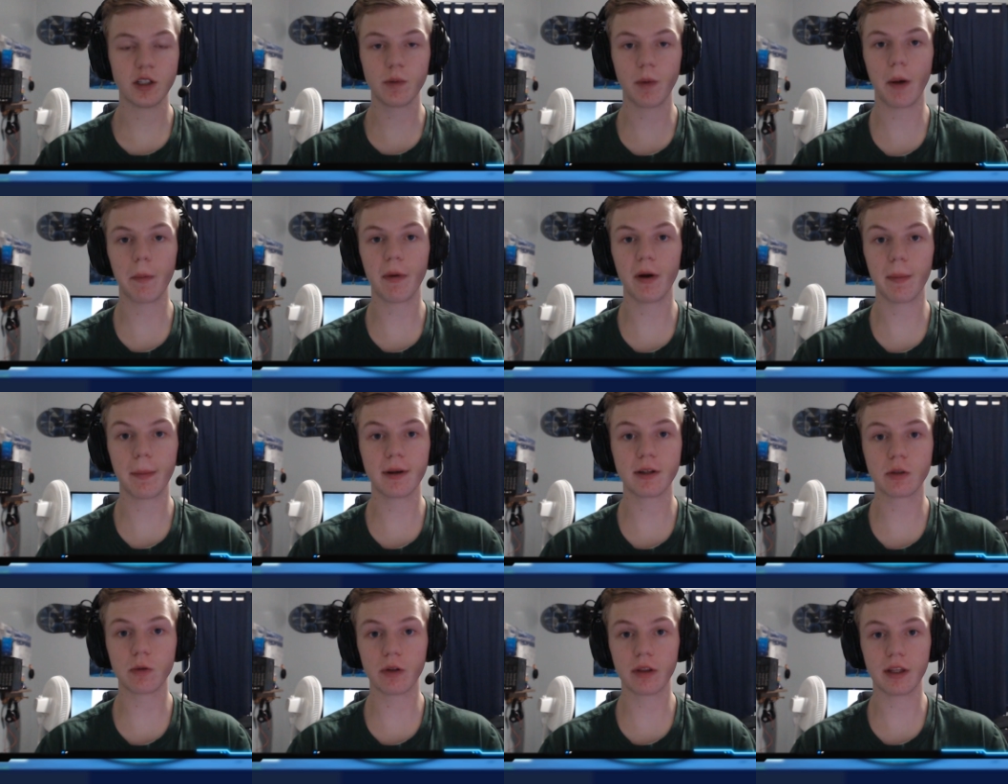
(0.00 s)
So my
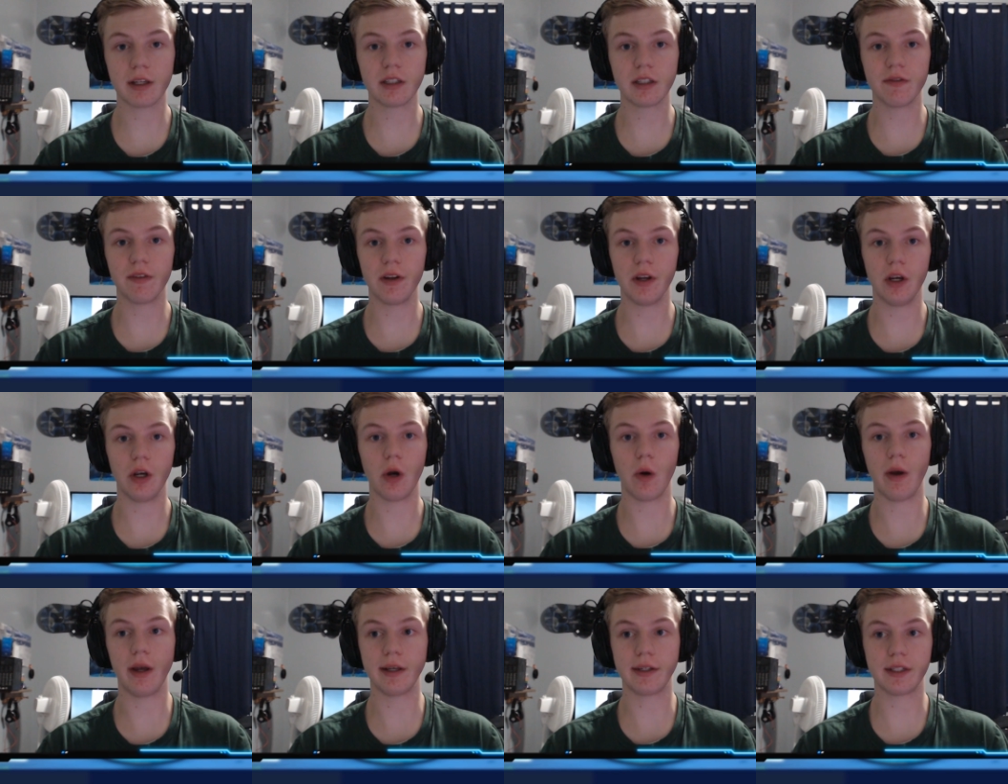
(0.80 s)
purpose with this
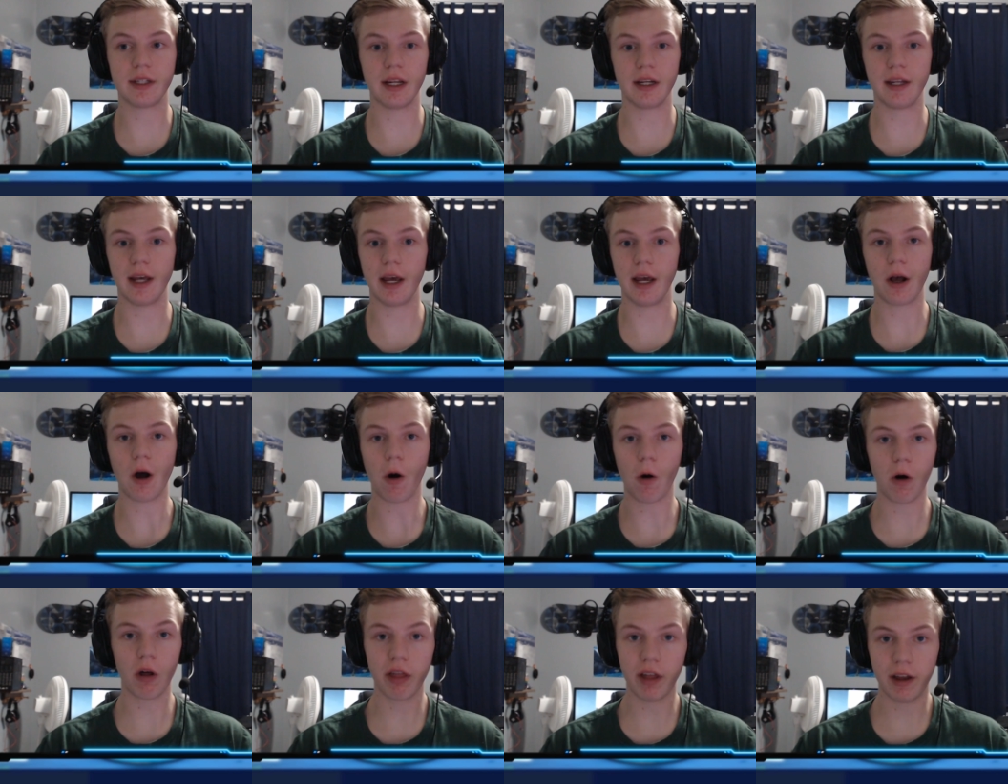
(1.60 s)
video is to take
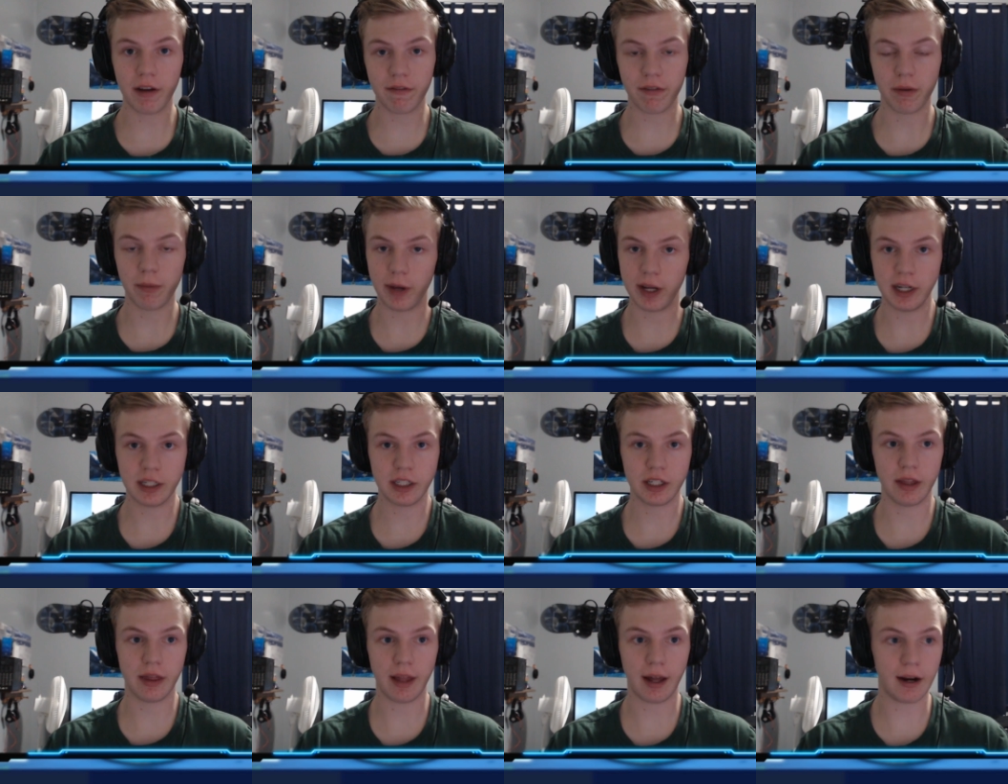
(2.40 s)
all the
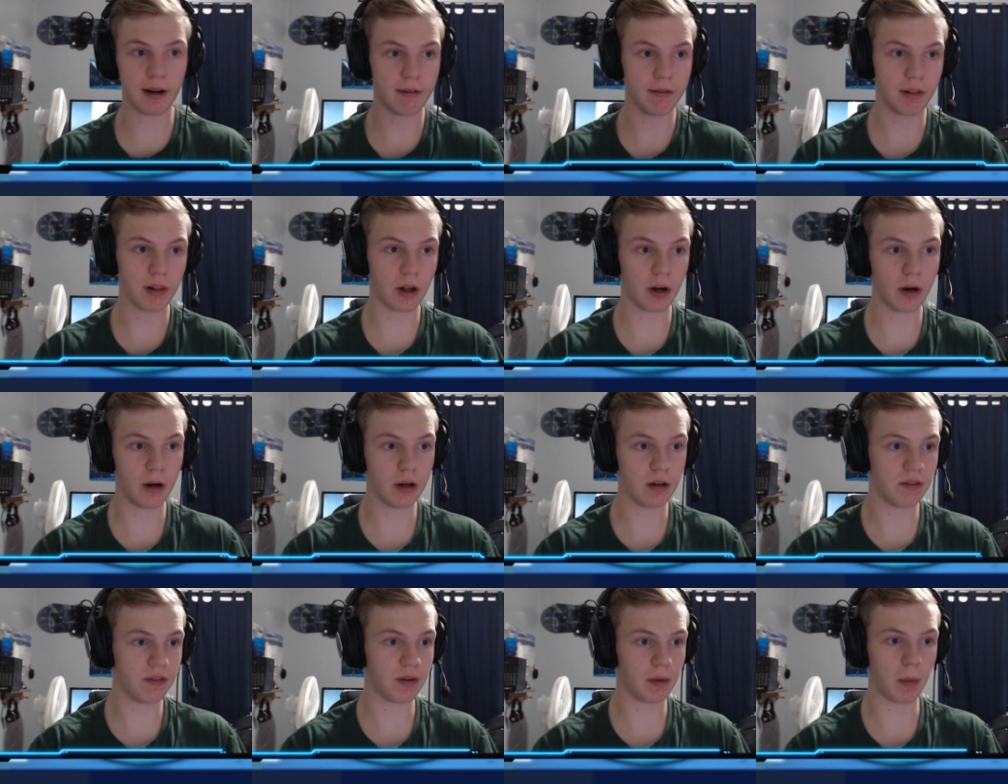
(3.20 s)
information that I've
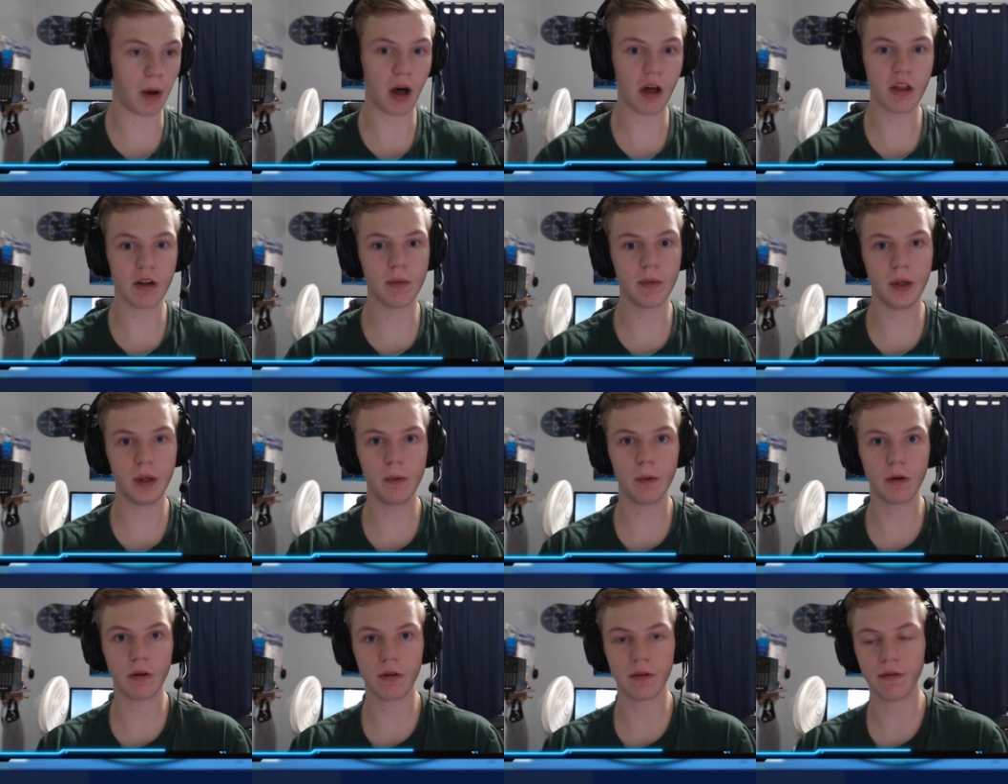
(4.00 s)
learned from other
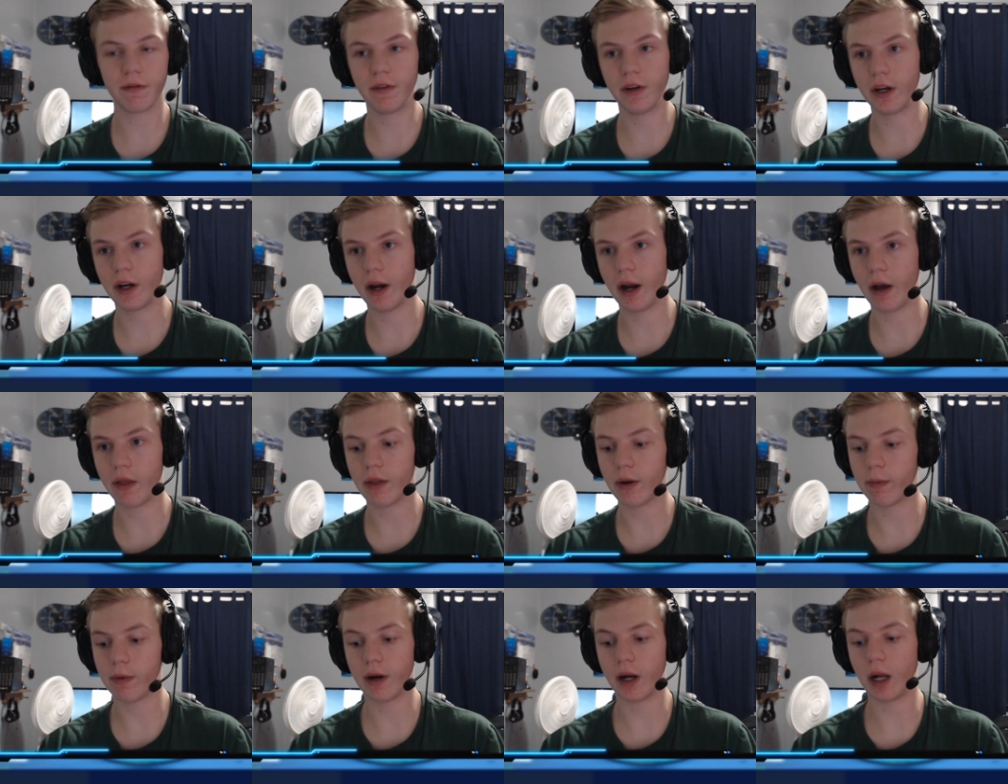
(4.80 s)
people figuring out
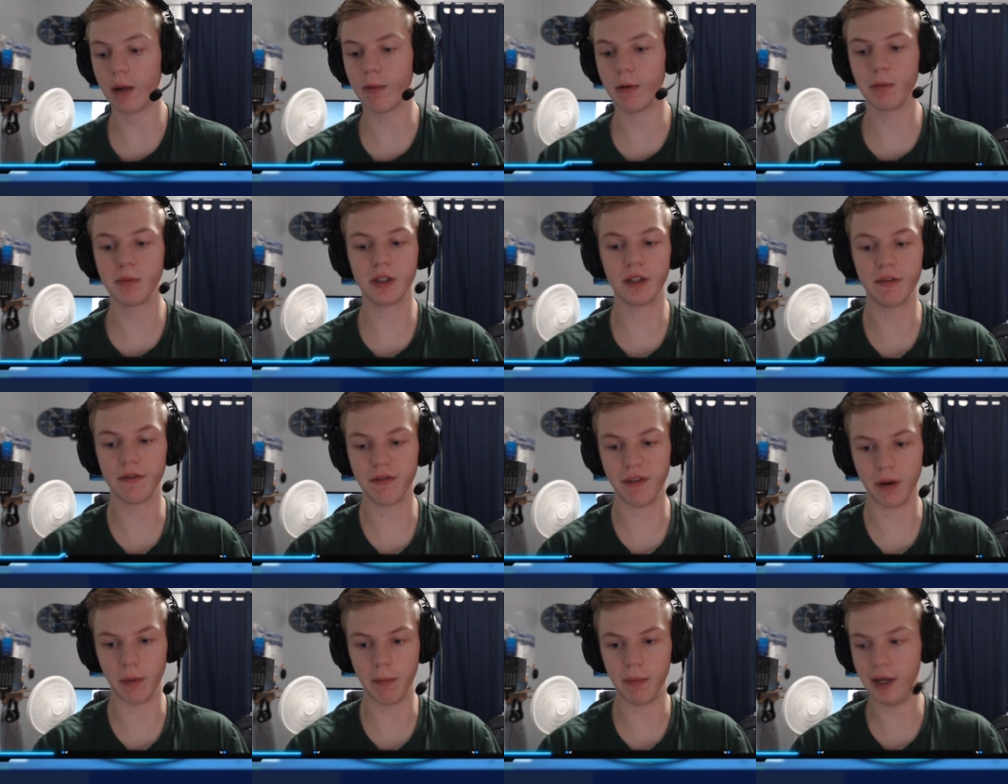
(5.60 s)
their problems and
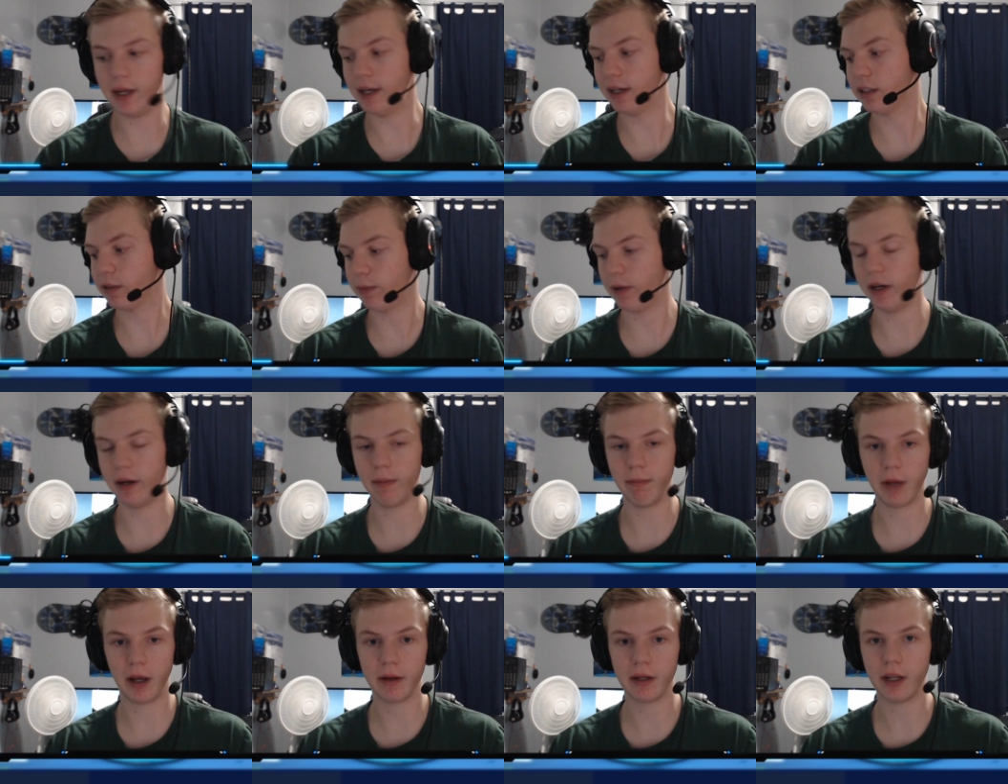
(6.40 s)
from me
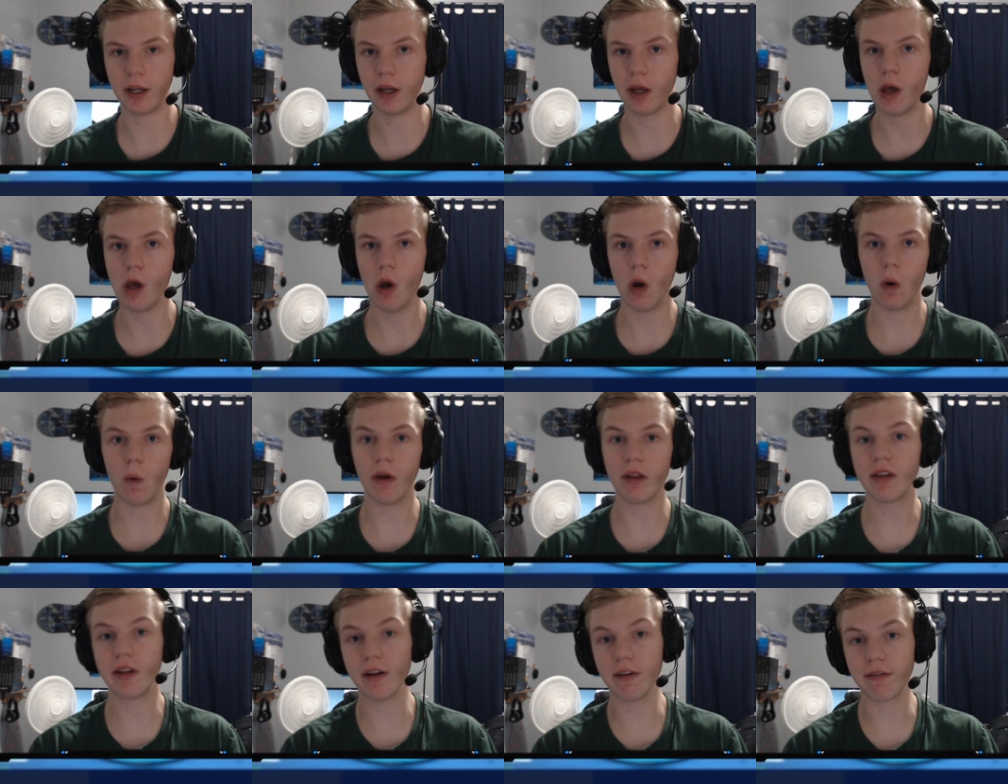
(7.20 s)
experimenting
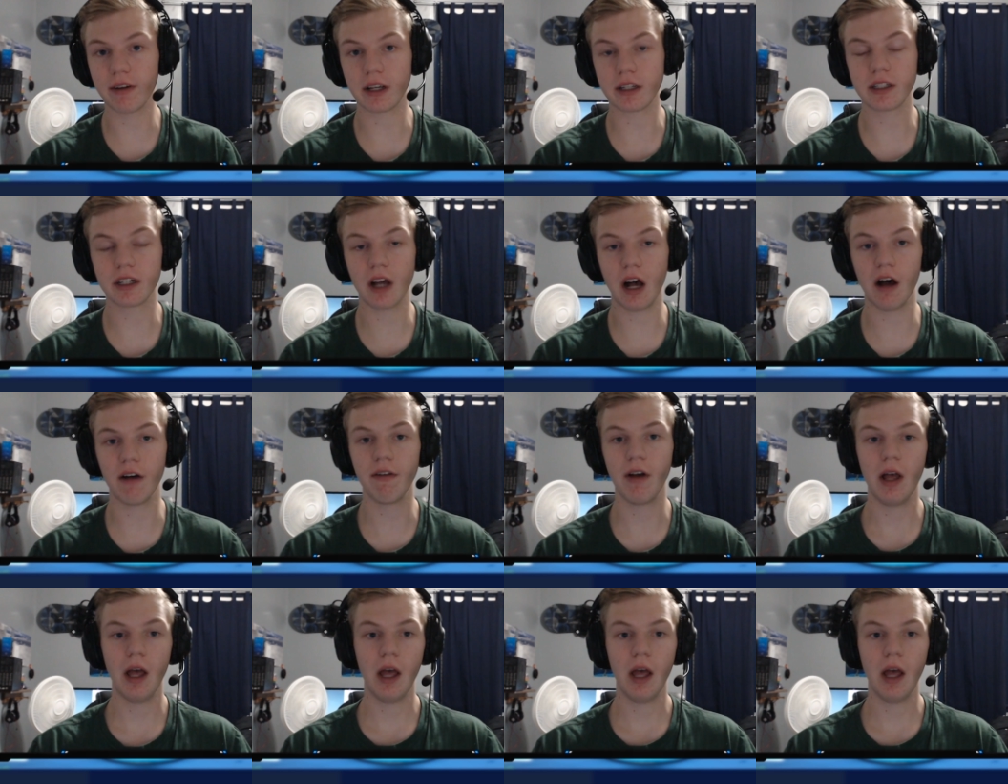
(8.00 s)
with different stuff,